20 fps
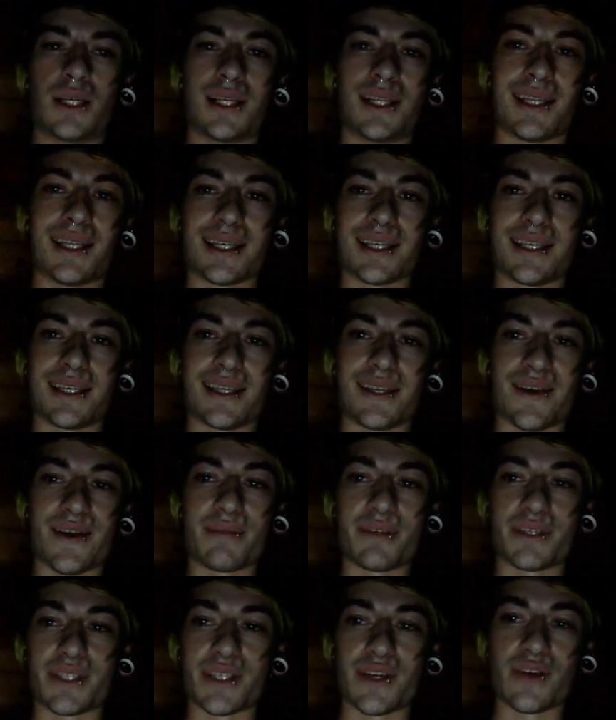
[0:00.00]
Like, you know, I'm a
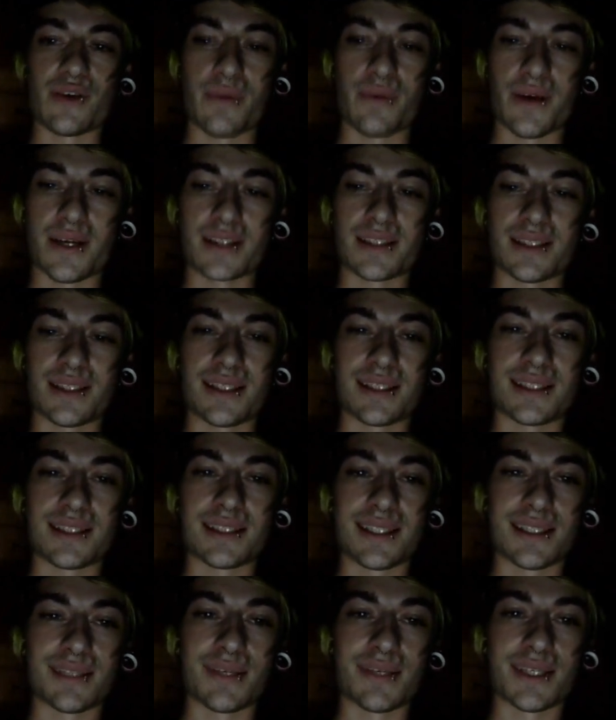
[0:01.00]
chill person. I stick
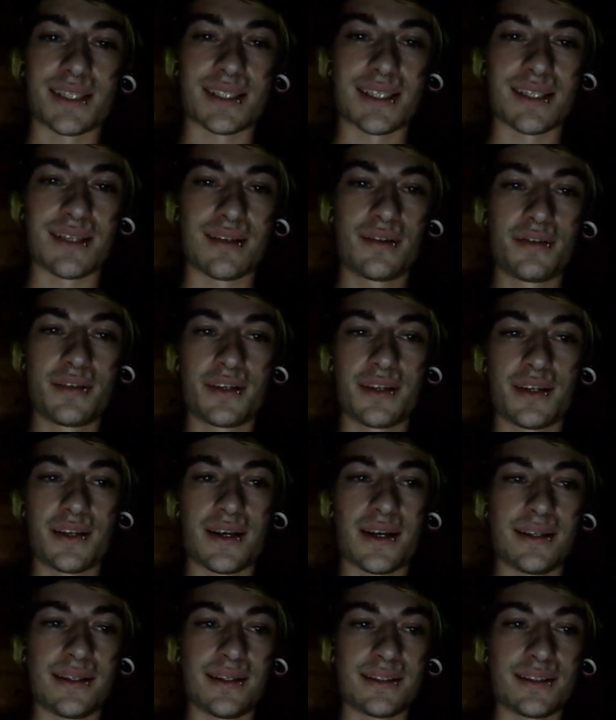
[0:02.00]
to myself. You know,
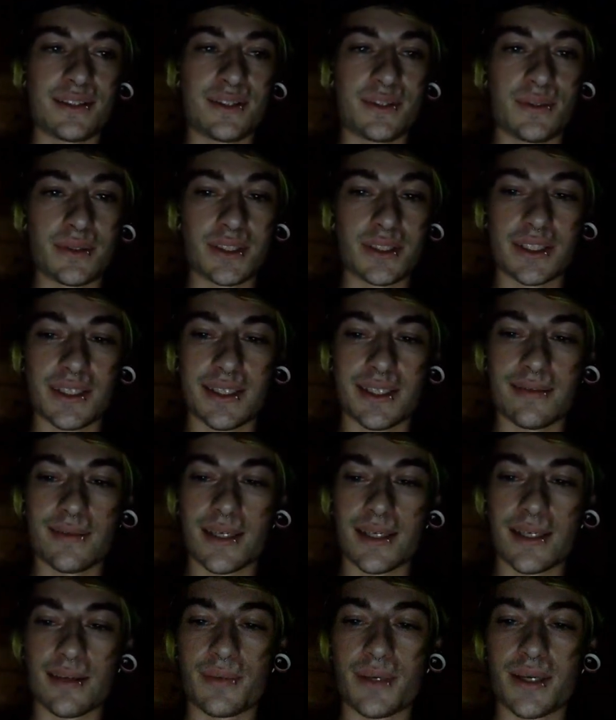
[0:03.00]
I do all the shit a
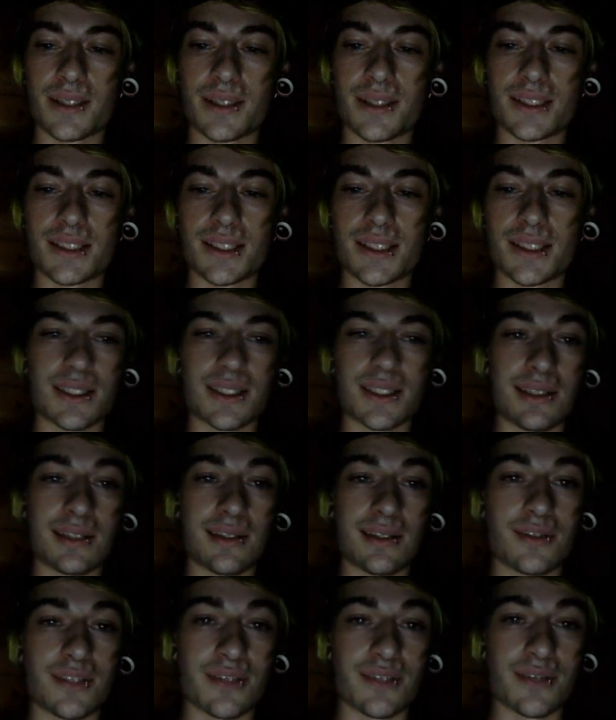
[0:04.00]
regular person does. I
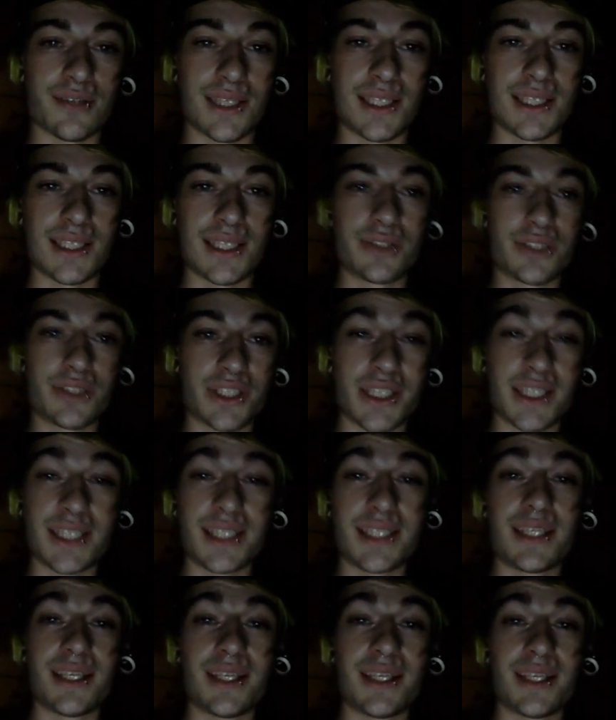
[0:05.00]
don't do illegal shit. You
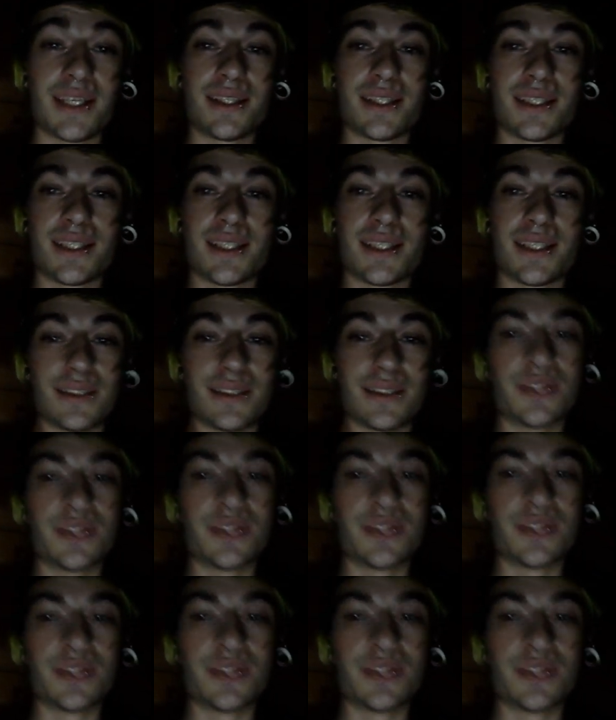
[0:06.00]
know, the only thing I do
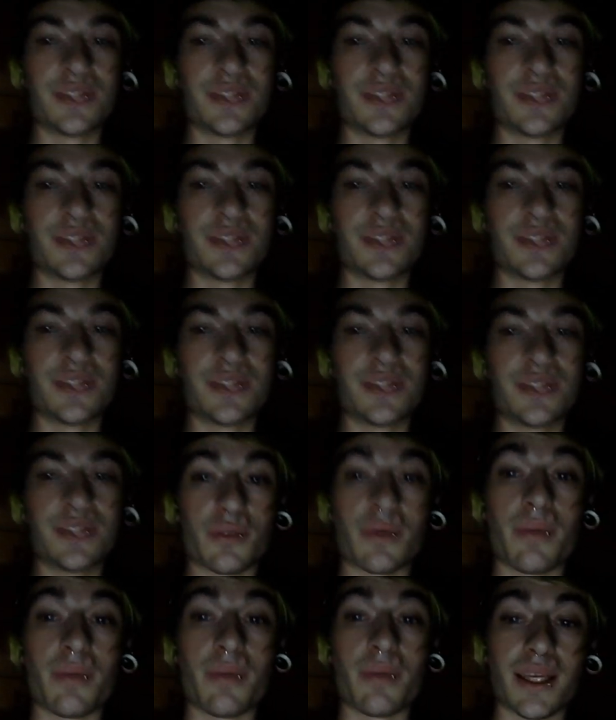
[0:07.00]
is I smoke my
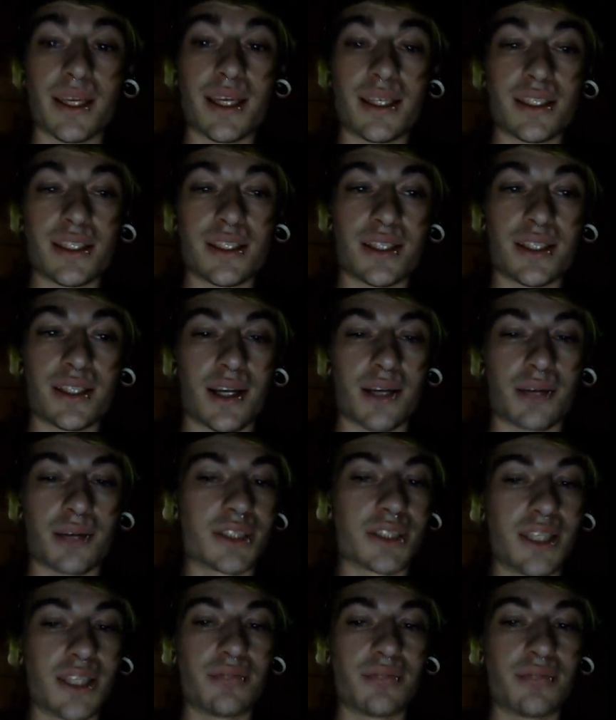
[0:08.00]
medication that I was
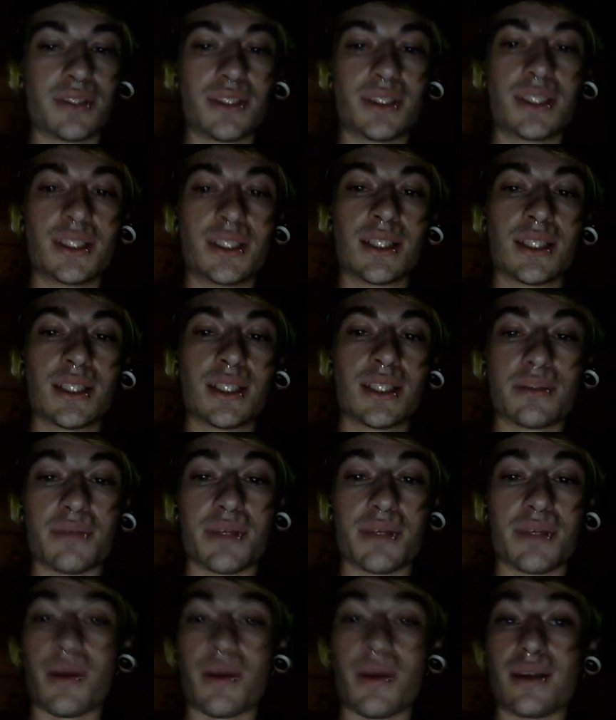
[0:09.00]
given to me
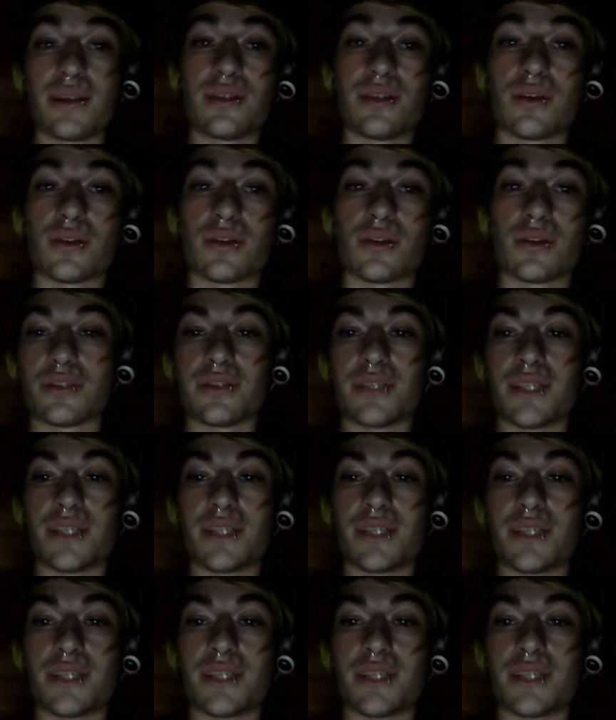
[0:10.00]
by a doctor in it.